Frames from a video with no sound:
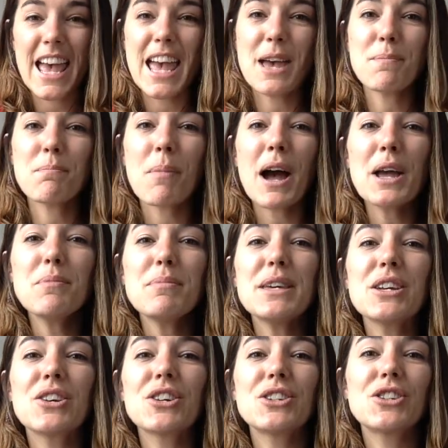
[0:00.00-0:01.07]
it might be
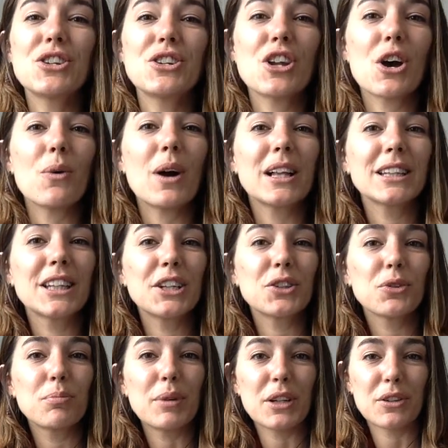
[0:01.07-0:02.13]
good to know a
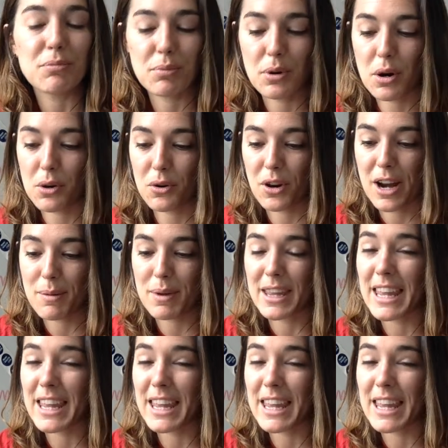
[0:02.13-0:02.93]
little bit of programming,